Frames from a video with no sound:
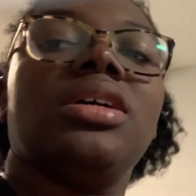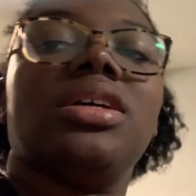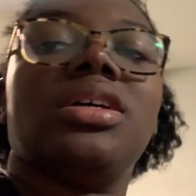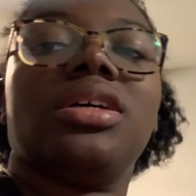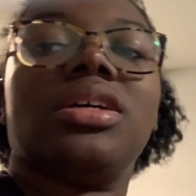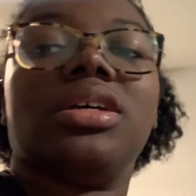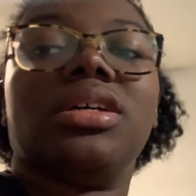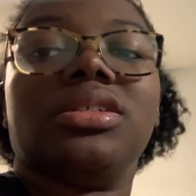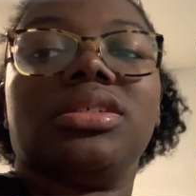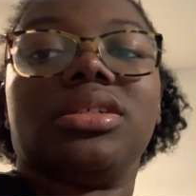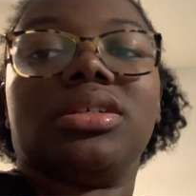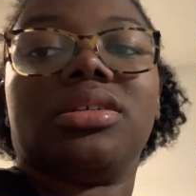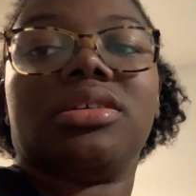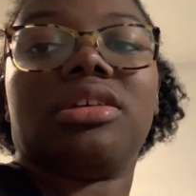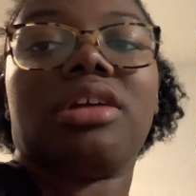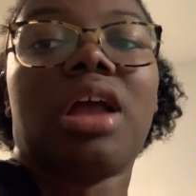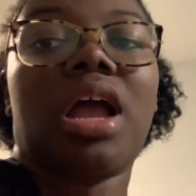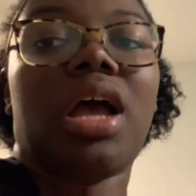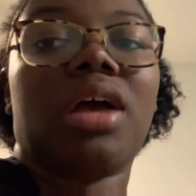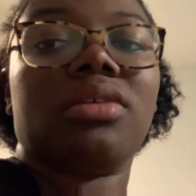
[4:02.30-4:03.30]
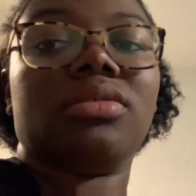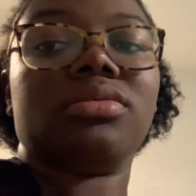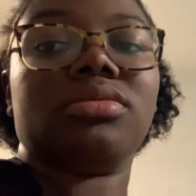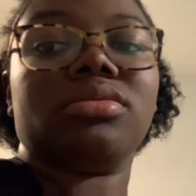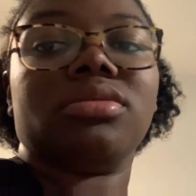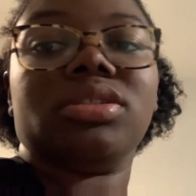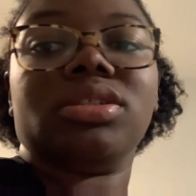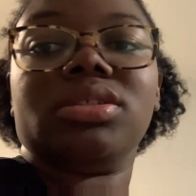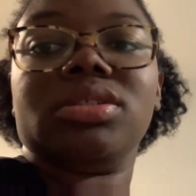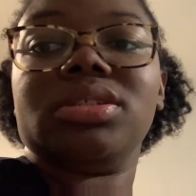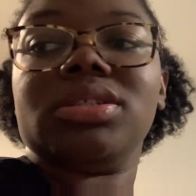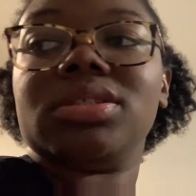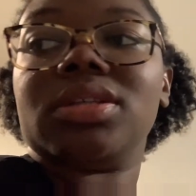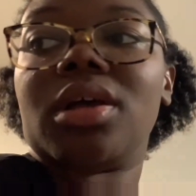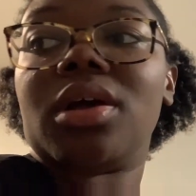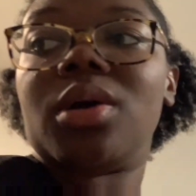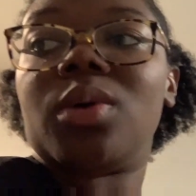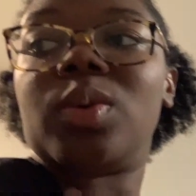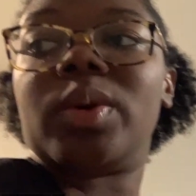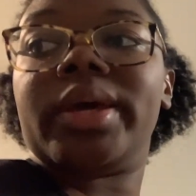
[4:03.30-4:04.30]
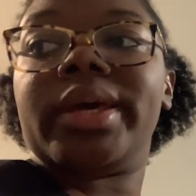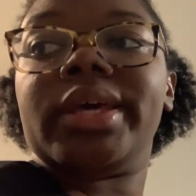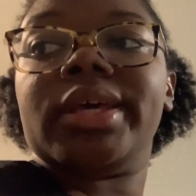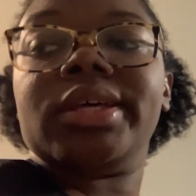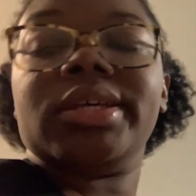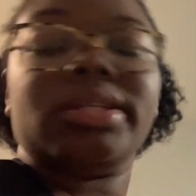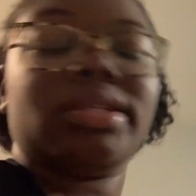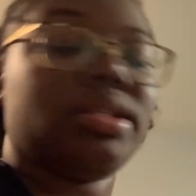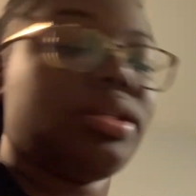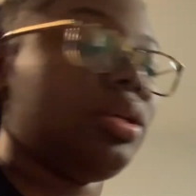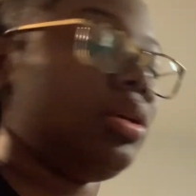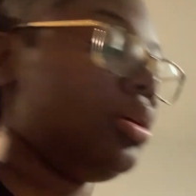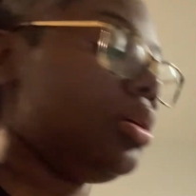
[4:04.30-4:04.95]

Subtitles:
Because your girl hungry, as always.